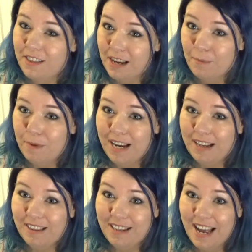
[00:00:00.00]
thing back
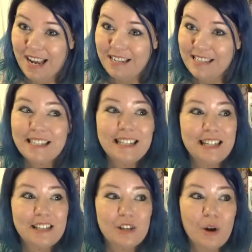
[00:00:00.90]
in the day.
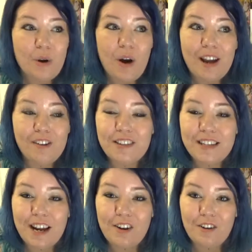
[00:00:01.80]
So I used to
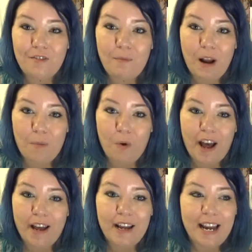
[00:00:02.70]
download it from
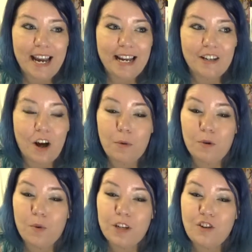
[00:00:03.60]
LimeWire, and I would
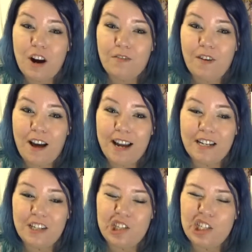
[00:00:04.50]
always try to
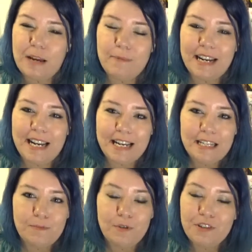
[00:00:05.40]
find
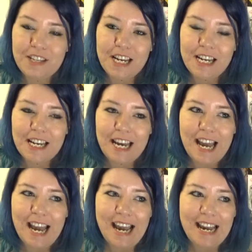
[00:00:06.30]
Japanese music,
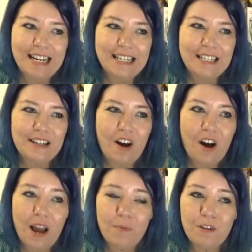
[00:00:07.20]
and
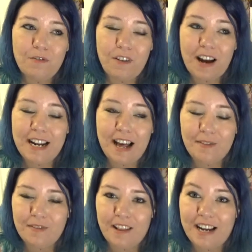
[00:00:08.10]
I would find out
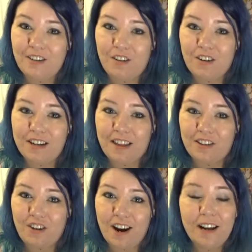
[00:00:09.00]
later on down the
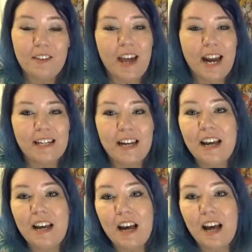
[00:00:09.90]
track that
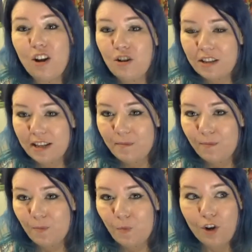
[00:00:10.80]
a lot of them
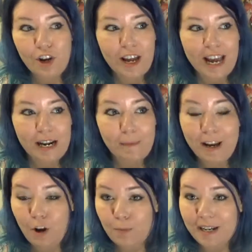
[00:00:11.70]
were
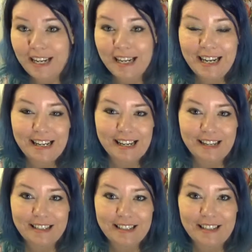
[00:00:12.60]
anime opening and
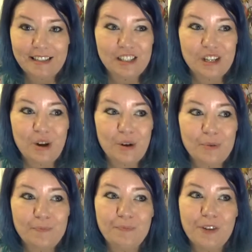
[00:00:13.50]
endings.
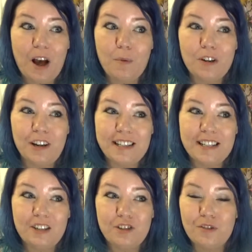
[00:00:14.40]
So I would
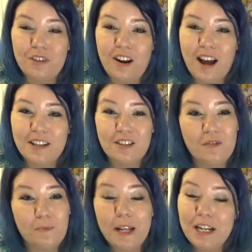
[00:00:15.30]
listen to the likes
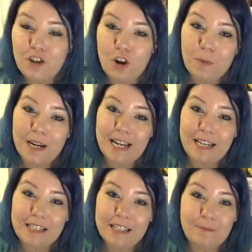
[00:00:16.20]
of Bleach
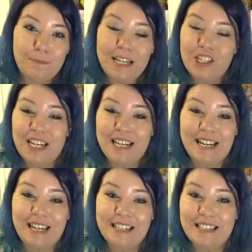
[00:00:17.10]
openings, Bleach
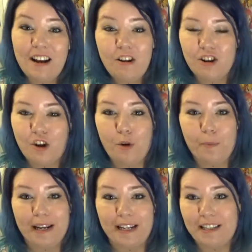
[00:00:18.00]
endings, Naruto
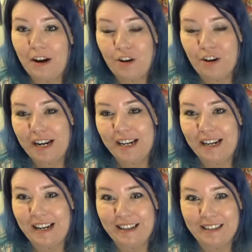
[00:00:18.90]
openings, Naruto
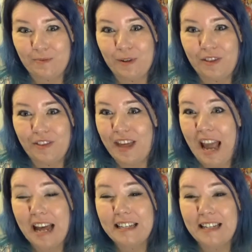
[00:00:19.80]
endings
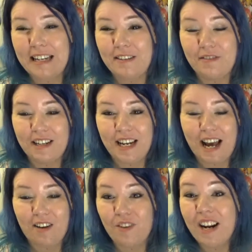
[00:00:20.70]
without even
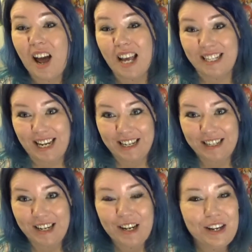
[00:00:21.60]
realizing it.
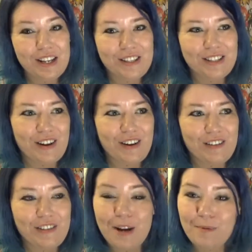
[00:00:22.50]
So
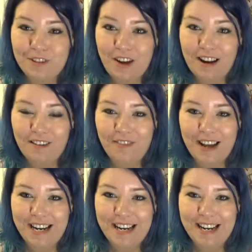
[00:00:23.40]
that was kind of
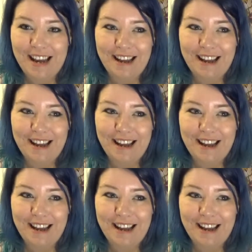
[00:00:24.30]
funny